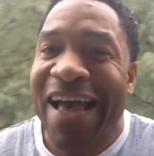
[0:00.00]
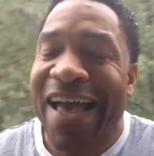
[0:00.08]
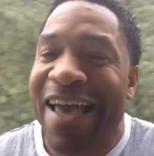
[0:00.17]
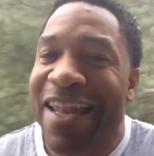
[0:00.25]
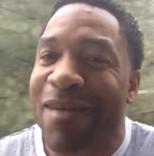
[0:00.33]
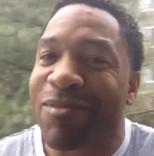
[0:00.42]

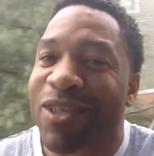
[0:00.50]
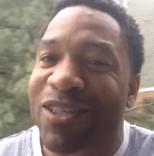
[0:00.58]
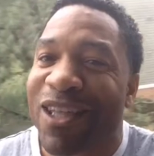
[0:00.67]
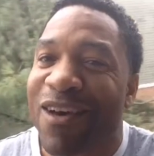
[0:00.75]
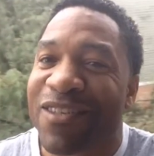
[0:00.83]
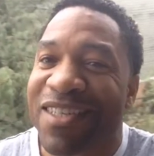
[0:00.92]
And I'm
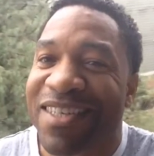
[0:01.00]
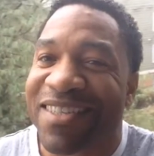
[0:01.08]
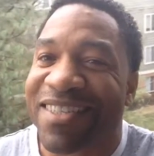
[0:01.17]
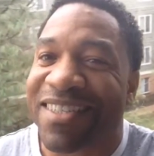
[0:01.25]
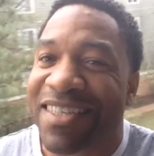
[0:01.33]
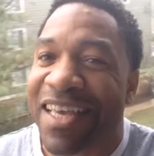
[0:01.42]
just loving
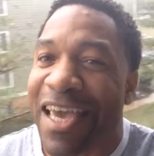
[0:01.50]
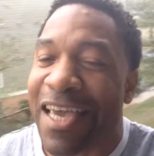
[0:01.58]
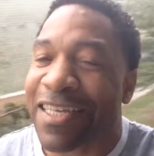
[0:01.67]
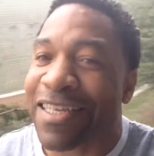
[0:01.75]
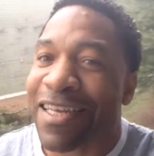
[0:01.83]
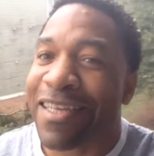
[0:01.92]
this.
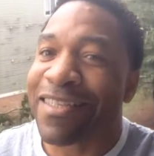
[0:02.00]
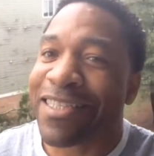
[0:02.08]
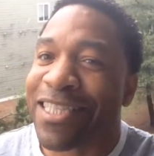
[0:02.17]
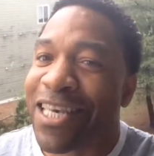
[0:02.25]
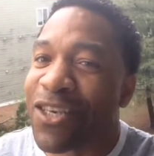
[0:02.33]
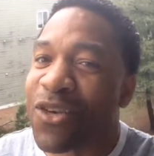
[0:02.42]
And
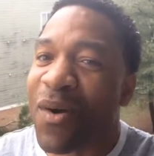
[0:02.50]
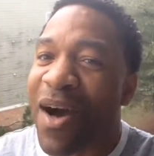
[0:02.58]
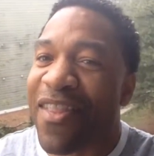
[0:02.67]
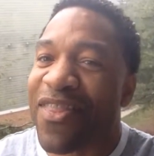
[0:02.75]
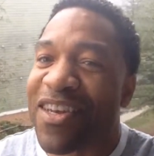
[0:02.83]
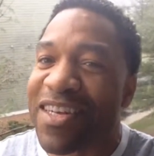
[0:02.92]
see you
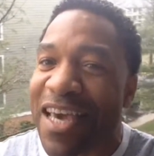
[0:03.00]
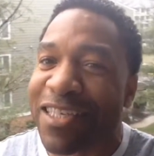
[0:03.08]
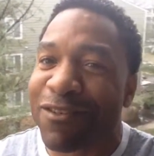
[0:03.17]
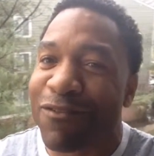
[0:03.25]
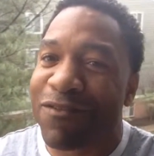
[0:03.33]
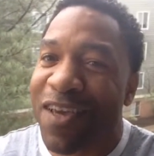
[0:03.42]
on the
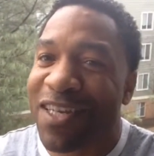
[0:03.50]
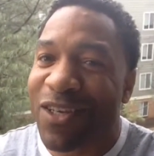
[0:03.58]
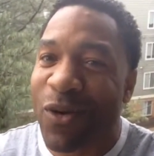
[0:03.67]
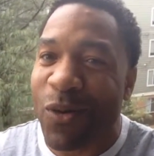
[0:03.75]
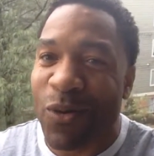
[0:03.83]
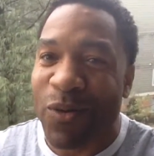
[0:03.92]
next
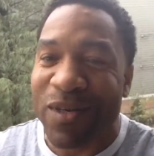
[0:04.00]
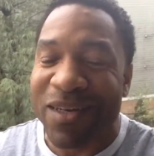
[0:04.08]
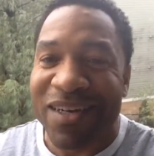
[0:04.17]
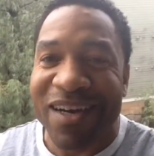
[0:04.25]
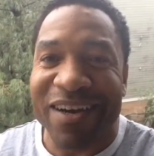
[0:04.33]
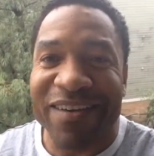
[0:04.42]
video,
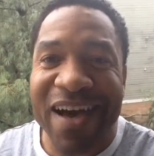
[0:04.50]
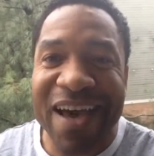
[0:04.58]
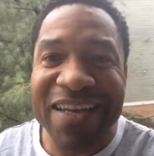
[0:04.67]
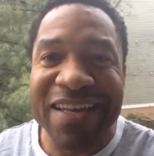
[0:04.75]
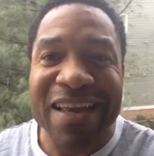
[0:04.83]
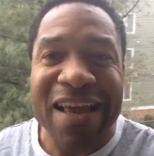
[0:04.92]
all
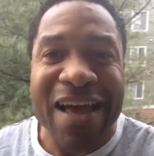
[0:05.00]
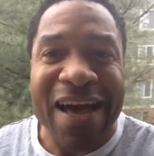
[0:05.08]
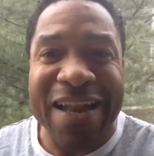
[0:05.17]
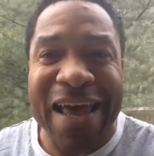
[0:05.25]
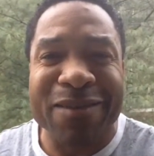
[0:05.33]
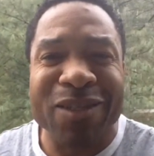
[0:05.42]
right?
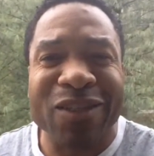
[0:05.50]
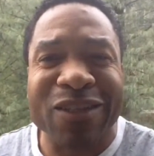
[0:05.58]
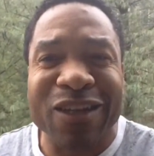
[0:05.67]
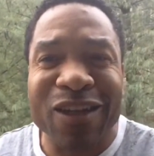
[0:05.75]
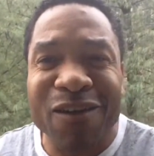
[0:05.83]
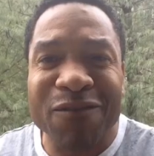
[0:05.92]
And I
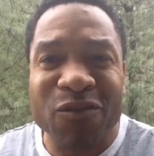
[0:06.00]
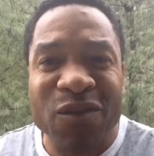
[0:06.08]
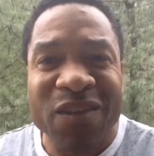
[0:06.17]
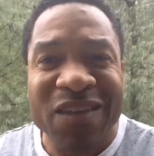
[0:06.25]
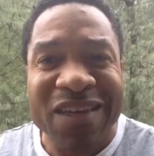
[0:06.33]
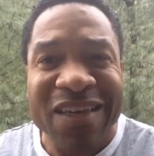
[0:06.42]
just love
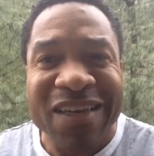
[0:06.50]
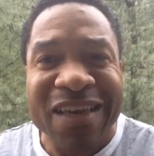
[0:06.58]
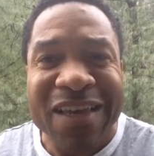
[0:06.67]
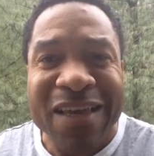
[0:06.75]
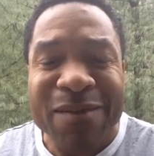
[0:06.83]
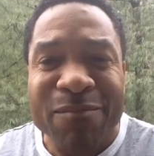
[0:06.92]

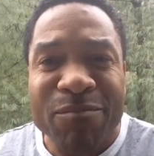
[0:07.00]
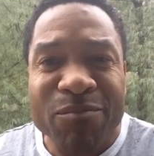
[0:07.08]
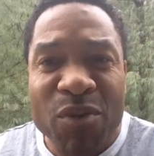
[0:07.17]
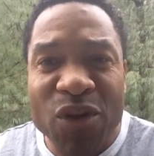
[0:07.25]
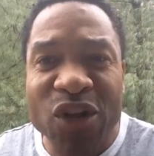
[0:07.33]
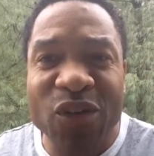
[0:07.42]

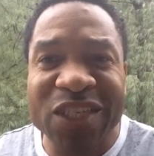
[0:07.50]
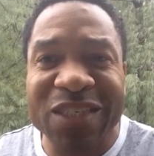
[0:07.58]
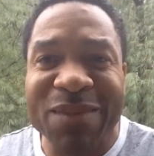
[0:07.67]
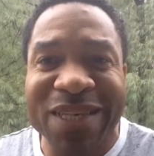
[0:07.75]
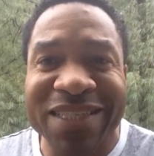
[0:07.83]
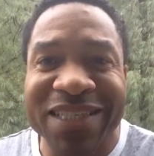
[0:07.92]
putting out
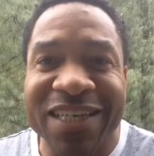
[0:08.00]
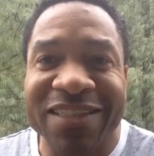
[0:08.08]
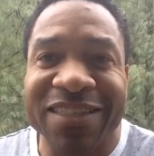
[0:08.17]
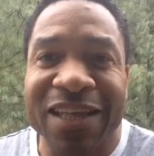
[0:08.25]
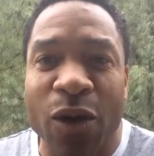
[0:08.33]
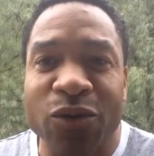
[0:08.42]
these
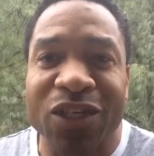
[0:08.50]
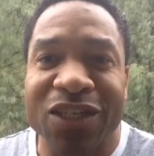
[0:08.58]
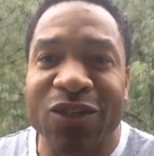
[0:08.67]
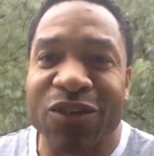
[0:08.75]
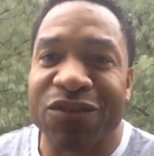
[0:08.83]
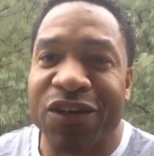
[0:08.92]
messages out to the
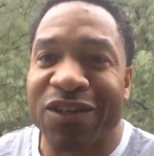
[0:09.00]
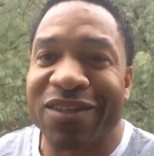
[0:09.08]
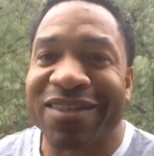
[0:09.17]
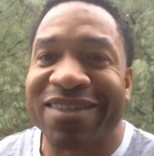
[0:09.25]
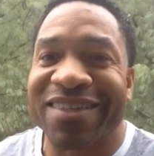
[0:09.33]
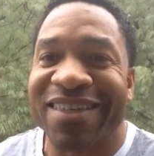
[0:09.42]

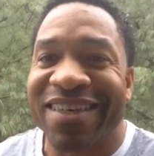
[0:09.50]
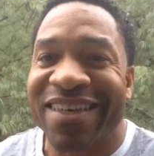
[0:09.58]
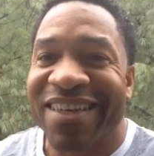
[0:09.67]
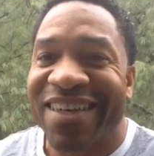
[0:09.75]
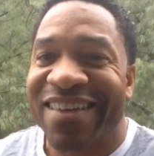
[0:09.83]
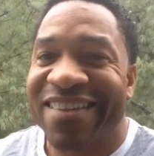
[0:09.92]
universe.
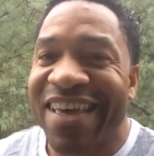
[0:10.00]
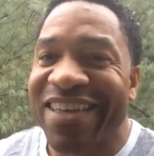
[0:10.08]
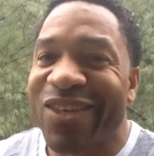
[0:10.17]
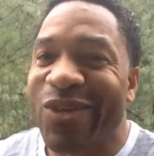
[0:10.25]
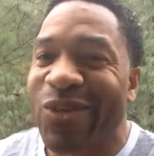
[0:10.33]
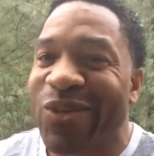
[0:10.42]

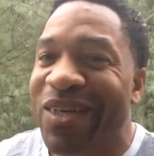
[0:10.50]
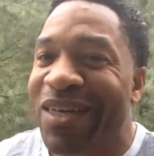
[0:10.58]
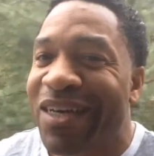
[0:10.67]
Thank you.